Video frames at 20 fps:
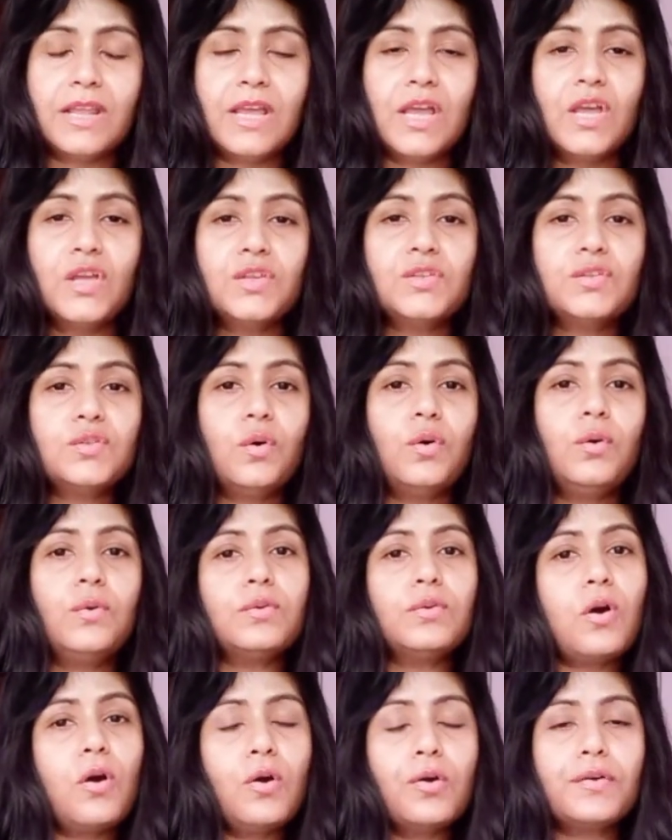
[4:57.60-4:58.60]
So
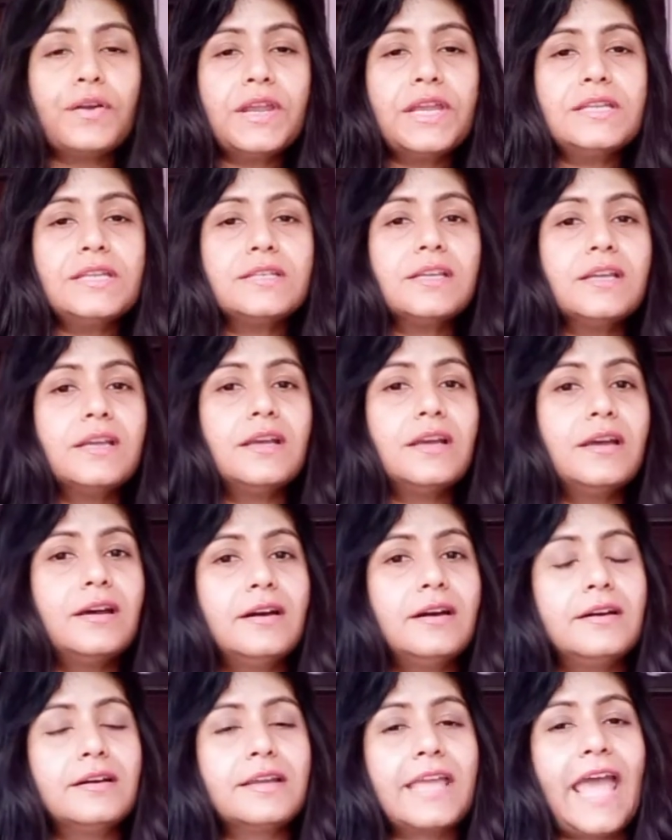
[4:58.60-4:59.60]
concrete
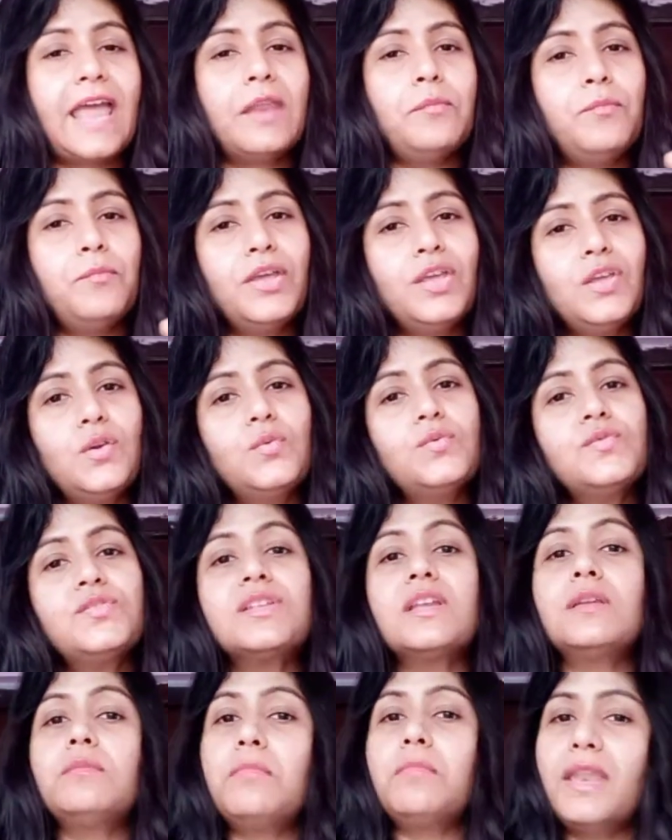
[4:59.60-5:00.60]
can be used
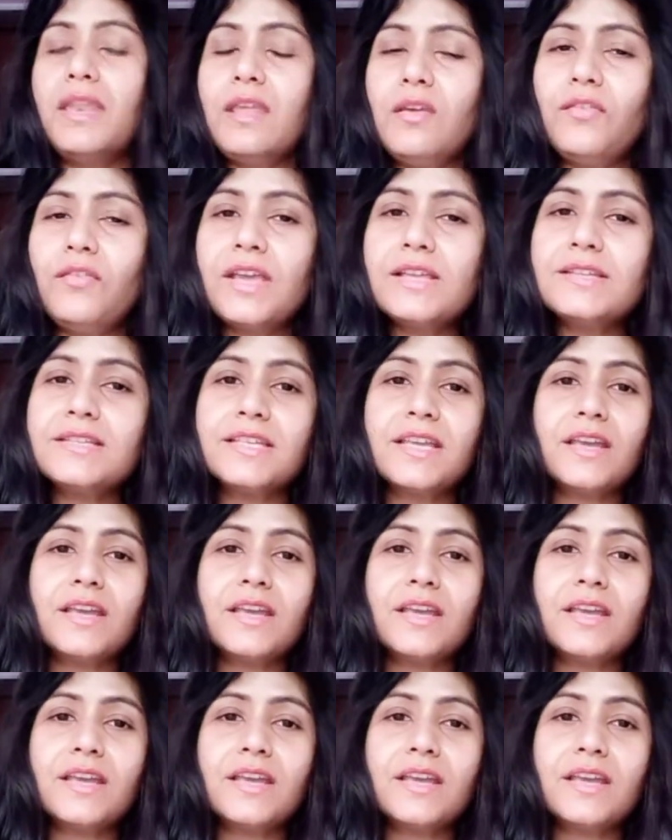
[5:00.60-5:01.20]
in many ways.